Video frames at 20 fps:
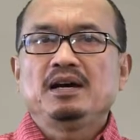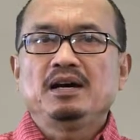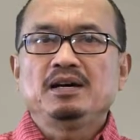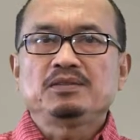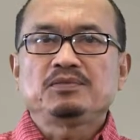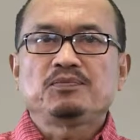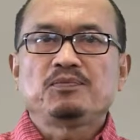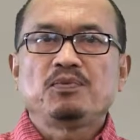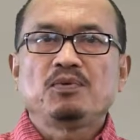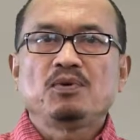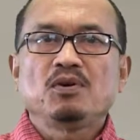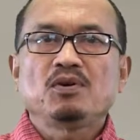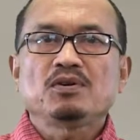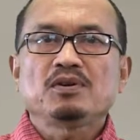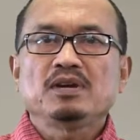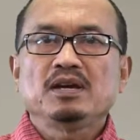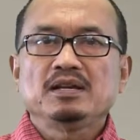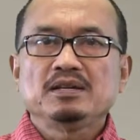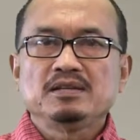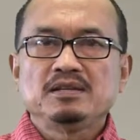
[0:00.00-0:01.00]
at
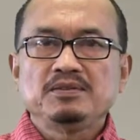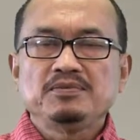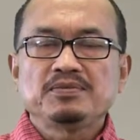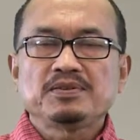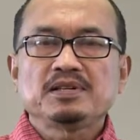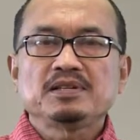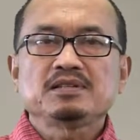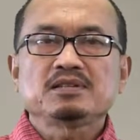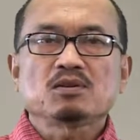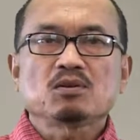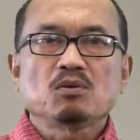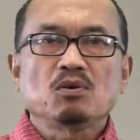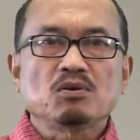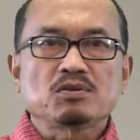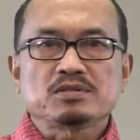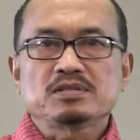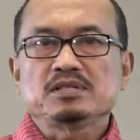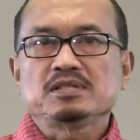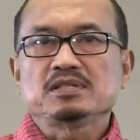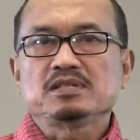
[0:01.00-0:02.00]
4 different
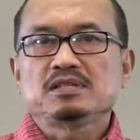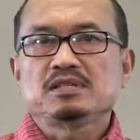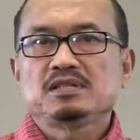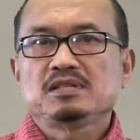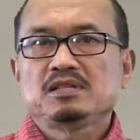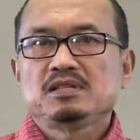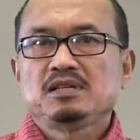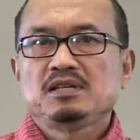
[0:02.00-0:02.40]
courses.